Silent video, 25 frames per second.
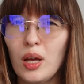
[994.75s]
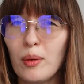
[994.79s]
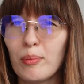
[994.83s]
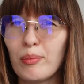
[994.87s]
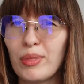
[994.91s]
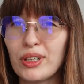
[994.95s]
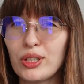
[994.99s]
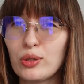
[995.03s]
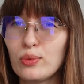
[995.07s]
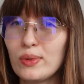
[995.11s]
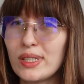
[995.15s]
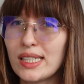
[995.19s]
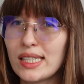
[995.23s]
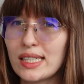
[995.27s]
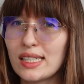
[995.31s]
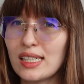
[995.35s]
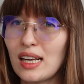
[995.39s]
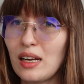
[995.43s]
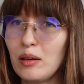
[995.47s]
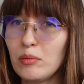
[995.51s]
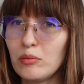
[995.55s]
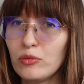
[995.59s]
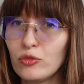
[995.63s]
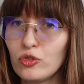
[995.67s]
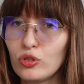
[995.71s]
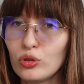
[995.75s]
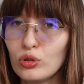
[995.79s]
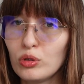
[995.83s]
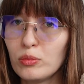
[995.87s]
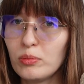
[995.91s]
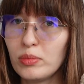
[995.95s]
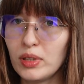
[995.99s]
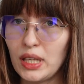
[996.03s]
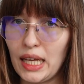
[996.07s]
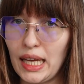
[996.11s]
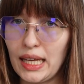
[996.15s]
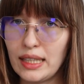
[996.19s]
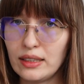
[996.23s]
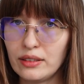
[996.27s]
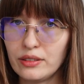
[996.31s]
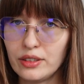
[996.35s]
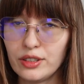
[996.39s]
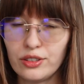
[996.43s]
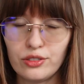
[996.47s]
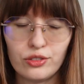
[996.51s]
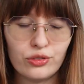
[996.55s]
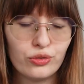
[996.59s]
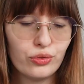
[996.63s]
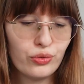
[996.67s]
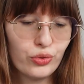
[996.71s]
but with some wool blend,
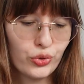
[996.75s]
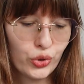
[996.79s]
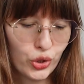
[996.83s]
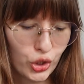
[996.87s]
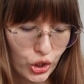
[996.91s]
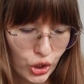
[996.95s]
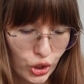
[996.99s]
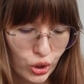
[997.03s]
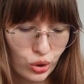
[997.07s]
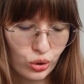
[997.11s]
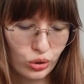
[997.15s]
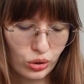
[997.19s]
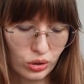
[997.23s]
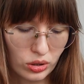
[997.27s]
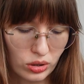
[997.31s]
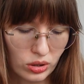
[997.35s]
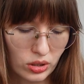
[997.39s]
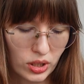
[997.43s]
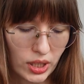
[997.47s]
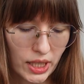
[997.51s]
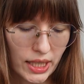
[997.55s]
for sure.